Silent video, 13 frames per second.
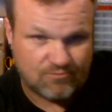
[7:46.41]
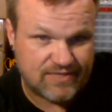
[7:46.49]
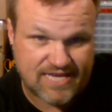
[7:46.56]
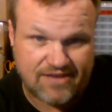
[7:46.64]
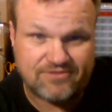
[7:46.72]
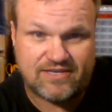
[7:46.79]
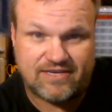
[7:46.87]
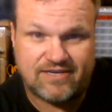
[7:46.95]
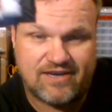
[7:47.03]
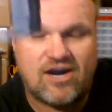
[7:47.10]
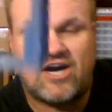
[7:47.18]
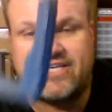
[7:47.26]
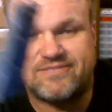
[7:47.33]
Without the
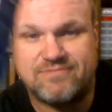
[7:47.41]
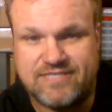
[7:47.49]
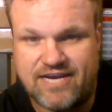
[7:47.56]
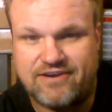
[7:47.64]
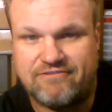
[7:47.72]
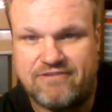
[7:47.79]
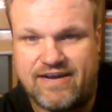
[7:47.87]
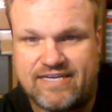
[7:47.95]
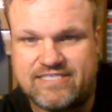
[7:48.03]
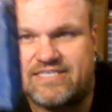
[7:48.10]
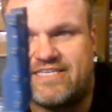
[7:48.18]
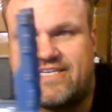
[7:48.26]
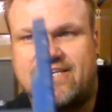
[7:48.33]
awesome sound
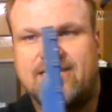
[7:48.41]
effects.